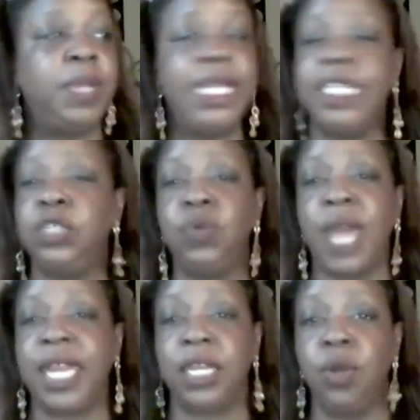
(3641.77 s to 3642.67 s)
please do
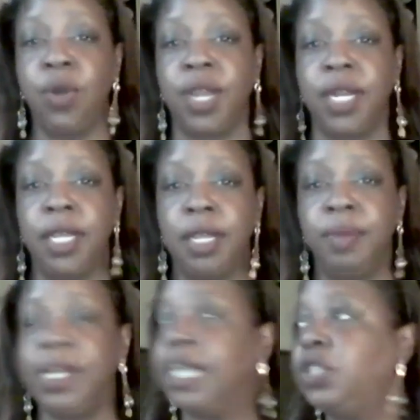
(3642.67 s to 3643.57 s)
not ignore it,
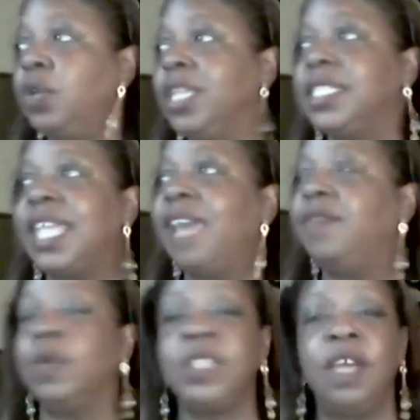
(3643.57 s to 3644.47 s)
because you can
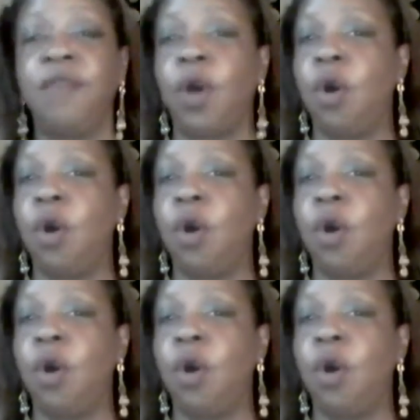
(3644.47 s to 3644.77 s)
save yourself